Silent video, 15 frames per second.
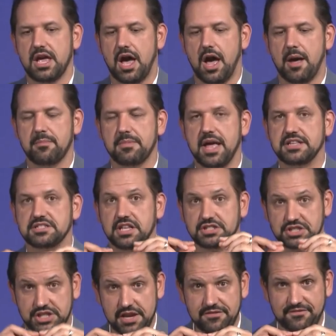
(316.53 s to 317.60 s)
It's the
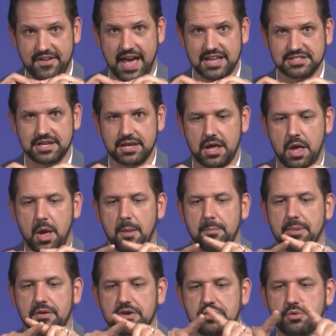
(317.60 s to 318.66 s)
chief facet,
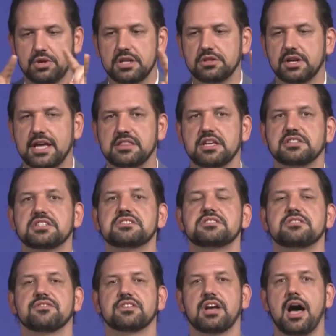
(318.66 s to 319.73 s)
but if you were to look at the
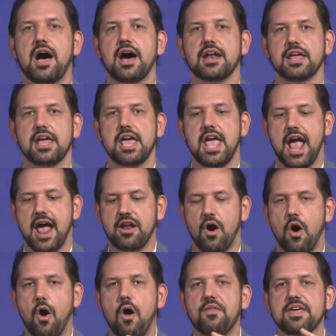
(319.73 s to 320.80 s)
existence of God and
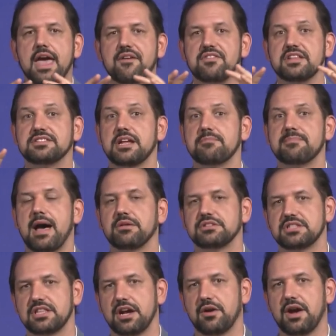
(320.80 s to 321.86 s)
all the evidence that
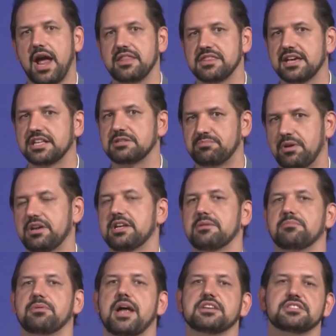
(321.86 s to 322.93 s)
mounts there, I think it's pretty
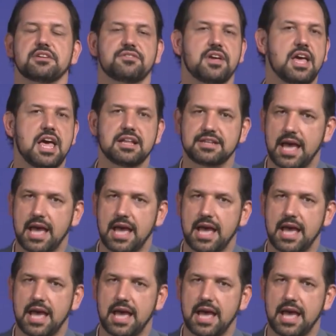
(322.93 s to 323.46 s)
impressive. Mm-hmm.